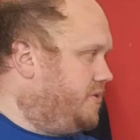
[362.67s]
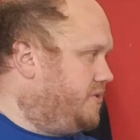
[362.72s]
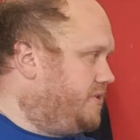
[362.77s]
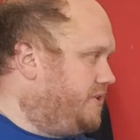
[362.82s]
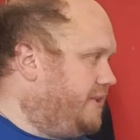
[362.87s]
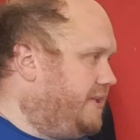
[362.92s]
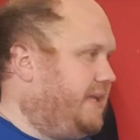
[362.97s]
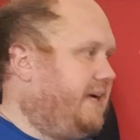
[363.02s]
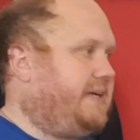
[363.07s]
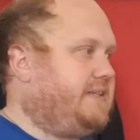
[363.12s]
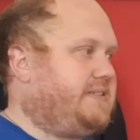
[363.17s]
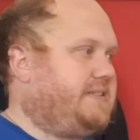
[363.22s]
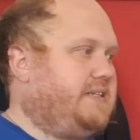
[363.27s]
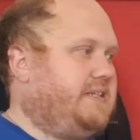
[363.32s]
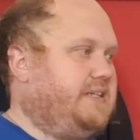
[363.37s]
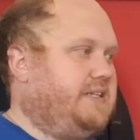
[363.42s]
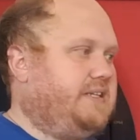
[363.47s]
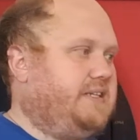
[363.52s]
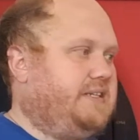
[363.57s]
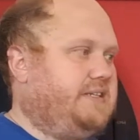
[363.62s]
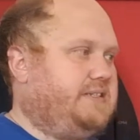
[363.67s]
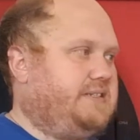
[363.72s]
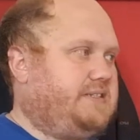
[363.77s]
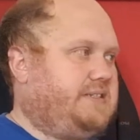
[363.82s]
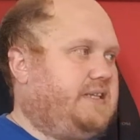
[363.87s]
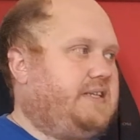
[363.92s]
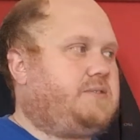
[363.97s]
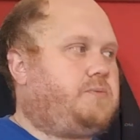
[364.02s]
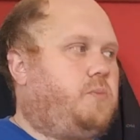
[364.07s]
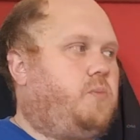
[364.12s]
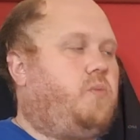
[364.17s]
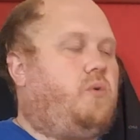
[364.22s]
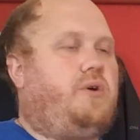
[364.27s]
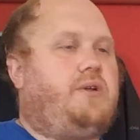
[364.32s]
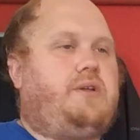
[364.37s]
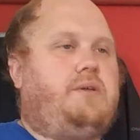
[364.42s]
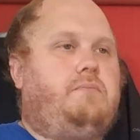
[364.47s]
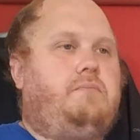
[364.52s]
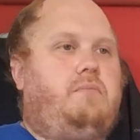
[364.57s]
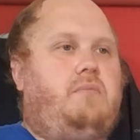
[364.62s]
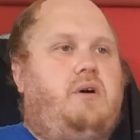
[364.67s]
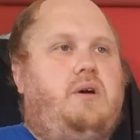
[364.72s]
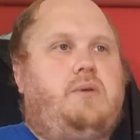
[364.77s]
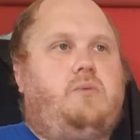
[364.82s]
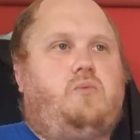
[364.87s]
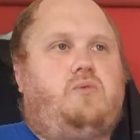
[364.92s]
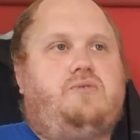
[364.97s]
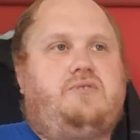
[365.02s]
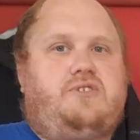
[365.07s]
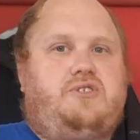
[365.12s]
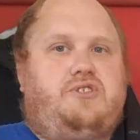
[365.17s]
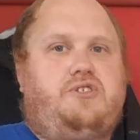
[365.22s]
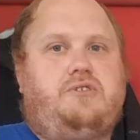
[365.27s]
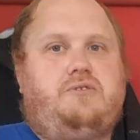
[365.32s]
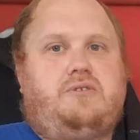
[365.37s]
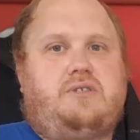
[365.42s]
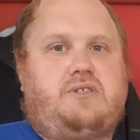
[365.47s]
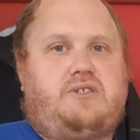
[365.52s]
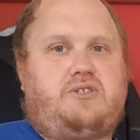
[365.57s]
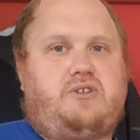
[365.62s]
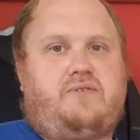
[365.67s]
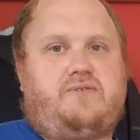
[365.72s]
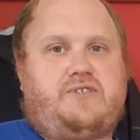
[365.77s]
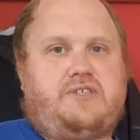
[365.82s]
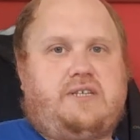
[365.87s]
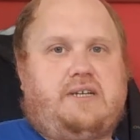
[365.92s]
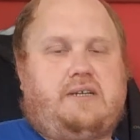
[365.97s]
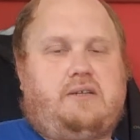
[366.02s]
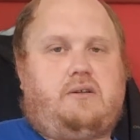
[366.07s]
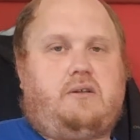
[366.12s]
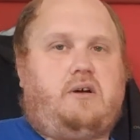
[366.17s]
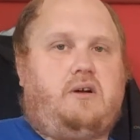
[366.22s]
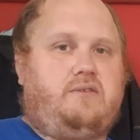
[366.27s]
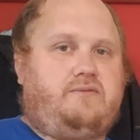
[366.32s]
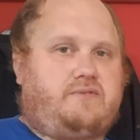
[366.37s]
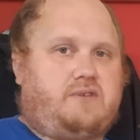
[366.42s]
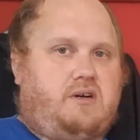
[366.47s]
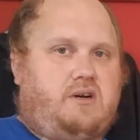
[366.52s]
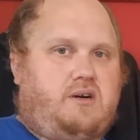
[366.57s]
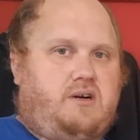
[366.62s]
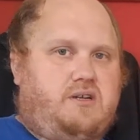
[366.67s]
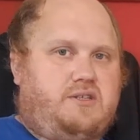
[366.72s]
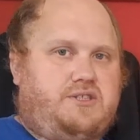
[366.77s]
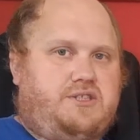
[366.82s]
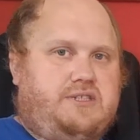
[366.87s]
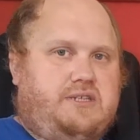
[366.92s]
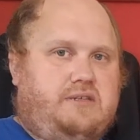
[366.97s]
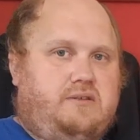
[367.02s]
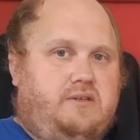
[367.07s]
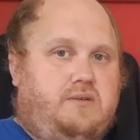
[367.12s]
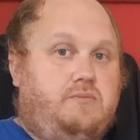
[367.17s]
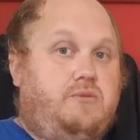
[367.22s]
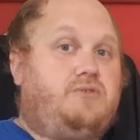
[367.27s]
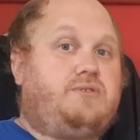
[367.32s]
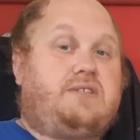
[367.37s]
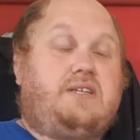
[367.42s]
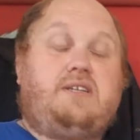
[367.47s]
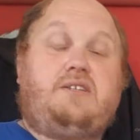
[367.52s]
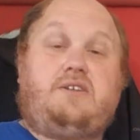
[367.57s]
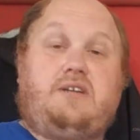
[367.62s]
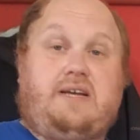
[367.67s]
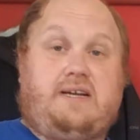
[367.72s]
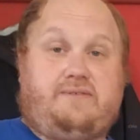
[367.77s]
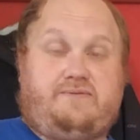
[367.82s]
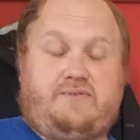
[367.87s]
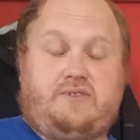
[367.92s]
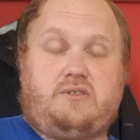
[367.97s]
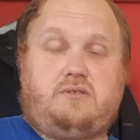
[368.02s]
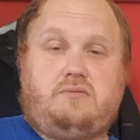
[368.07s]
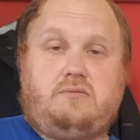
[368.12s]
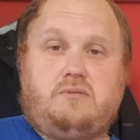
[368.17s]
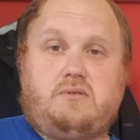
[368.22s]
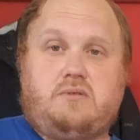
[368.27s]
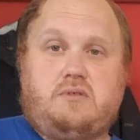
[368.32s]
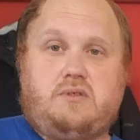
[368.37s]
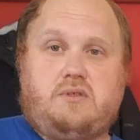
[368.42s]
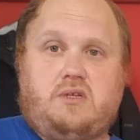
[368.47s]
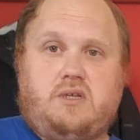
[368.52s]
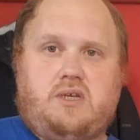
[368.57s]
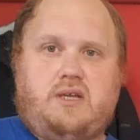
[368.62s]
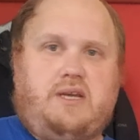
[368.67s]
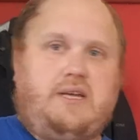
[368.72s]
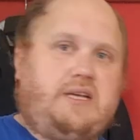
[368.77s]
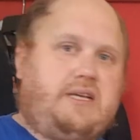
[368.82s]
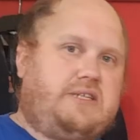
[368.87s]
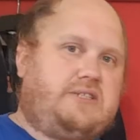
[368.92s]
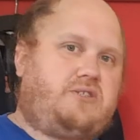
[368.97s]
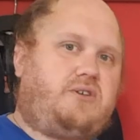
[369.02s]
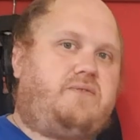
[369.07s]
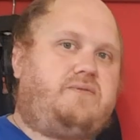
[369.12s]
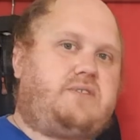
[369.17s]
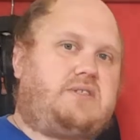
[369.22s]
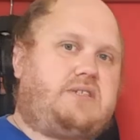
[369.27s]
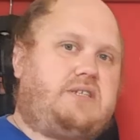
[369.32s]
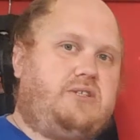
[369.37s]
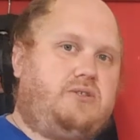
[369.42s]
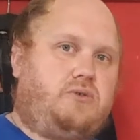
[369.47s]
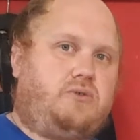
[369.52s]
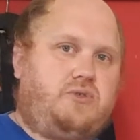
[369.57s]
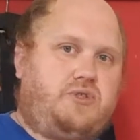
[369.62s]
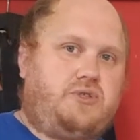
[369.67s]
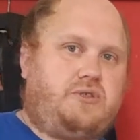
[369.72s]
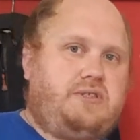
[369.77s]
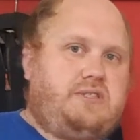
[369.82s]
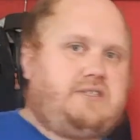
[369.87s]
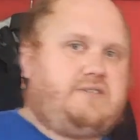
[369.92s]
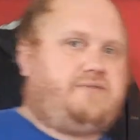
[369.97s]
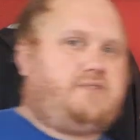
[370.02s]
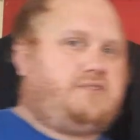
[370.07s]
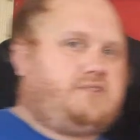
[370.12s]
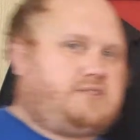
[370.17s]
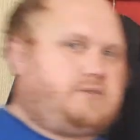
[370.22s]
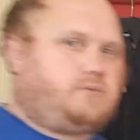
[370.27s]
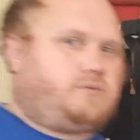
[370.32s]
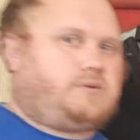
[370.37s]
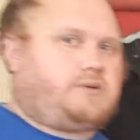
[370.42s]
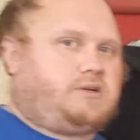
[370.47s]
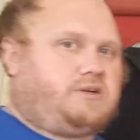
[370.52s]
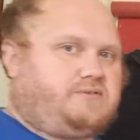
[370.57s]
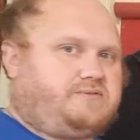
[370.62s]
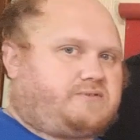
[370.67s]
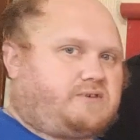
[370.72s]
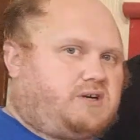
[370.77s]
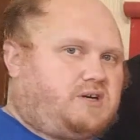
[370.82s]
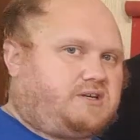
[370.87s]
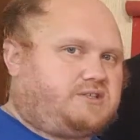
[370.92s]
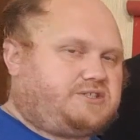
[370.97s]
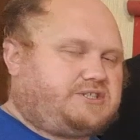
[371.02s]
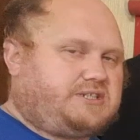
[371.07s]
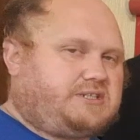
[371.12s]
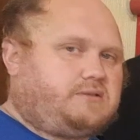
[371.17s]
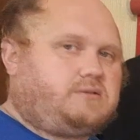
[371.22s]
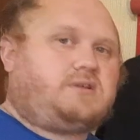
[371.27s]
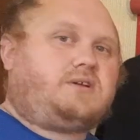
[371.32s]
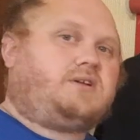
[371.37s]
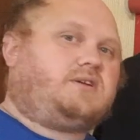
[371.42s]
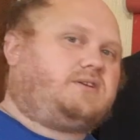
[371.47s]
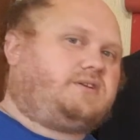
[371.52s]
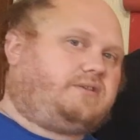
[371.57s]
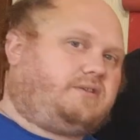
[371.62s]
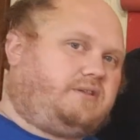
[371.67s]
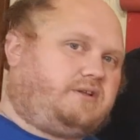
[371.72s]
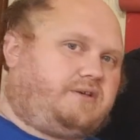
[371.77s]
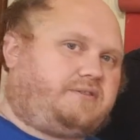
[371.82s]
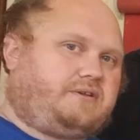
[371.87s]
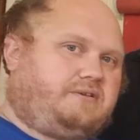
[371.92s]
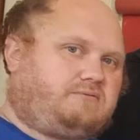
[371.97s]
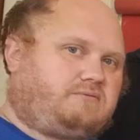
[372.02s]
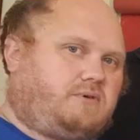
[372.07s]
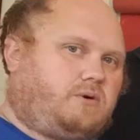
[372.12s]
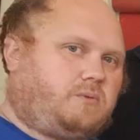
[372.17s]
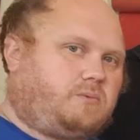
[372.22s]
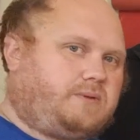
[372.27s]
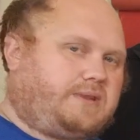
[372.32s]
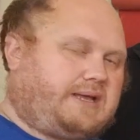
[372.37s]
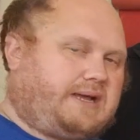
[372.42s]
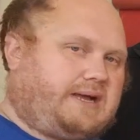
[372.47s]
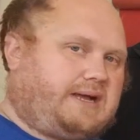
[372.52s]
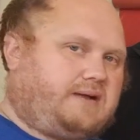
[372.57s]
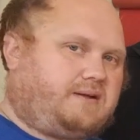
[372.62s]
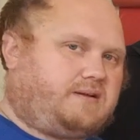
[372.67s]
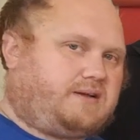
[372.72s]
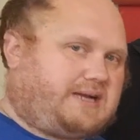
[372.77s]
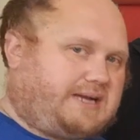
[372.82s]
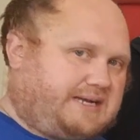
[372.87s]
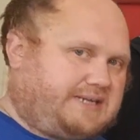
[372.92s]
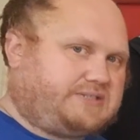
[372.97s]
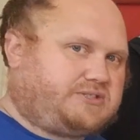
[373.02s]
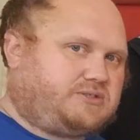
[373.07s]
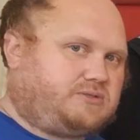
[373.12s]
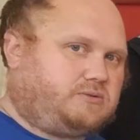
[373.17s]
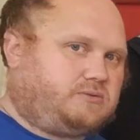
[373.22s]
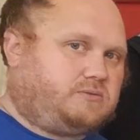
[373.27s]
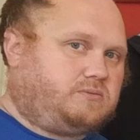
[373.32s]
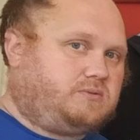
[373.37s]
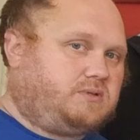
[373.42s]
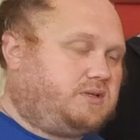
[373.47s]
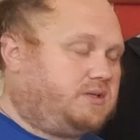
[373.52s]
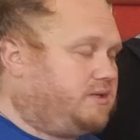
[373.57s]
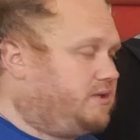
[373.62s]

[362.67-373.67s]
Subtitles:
So that's why you might want to choose a soft shell over a hard shell. I'm not saying you have to. It is obviously your choice. If you still want to go for a hard shell, nothing wrong with that at all.